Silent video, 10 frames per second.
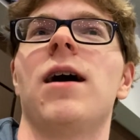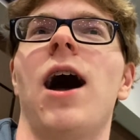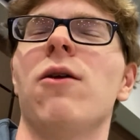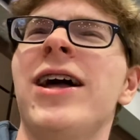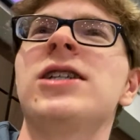
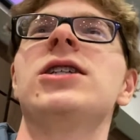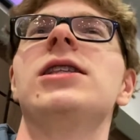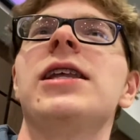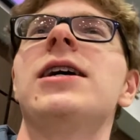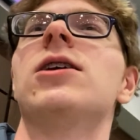I'll actually
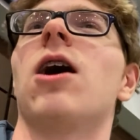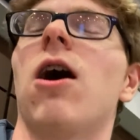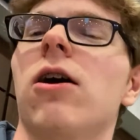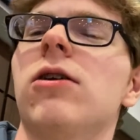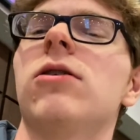link an
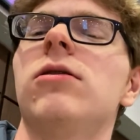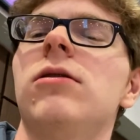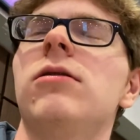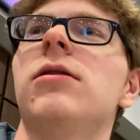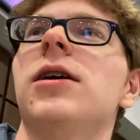
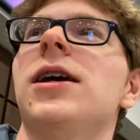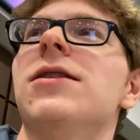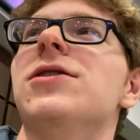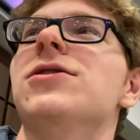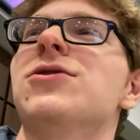article
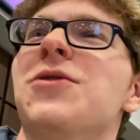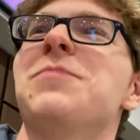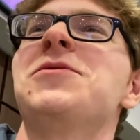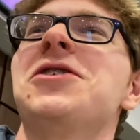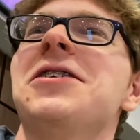in the
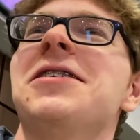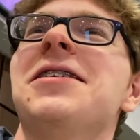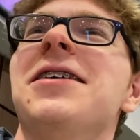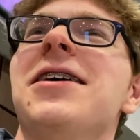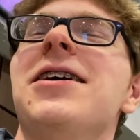description
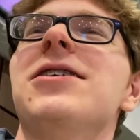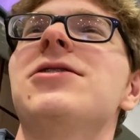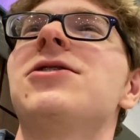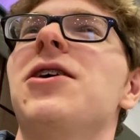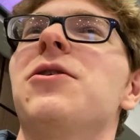
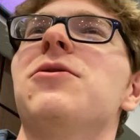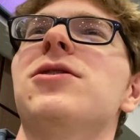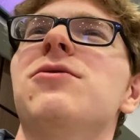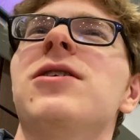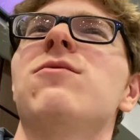so
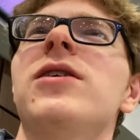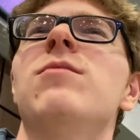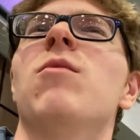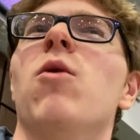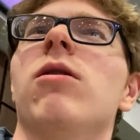you can
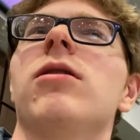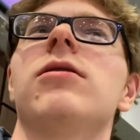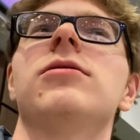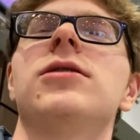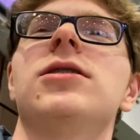read
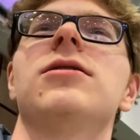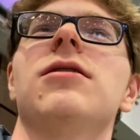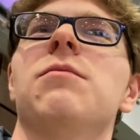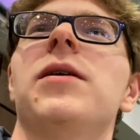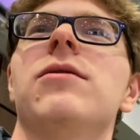more just
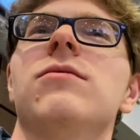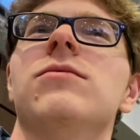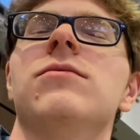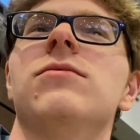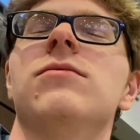about
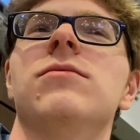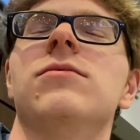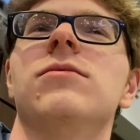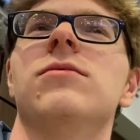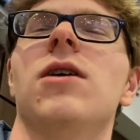
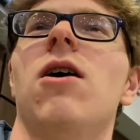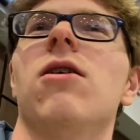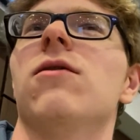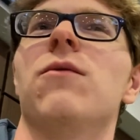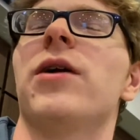
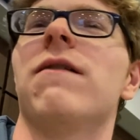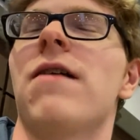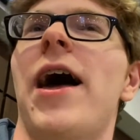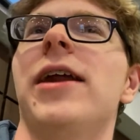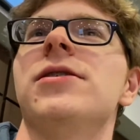all of whatever
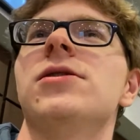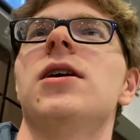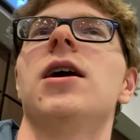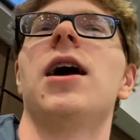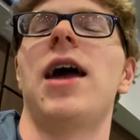that is
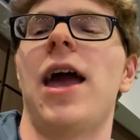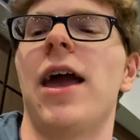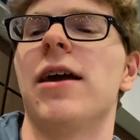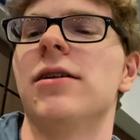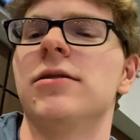
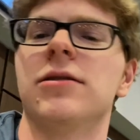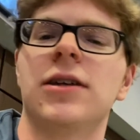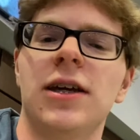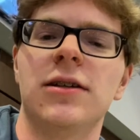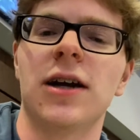and
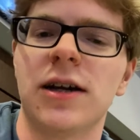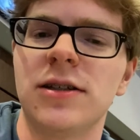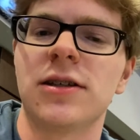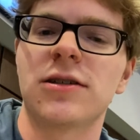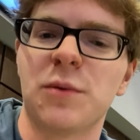Kid
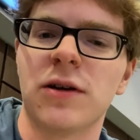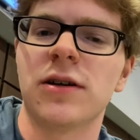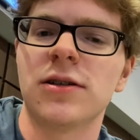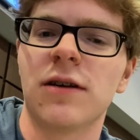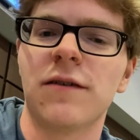Cudi's
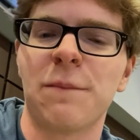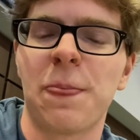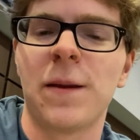experience of it.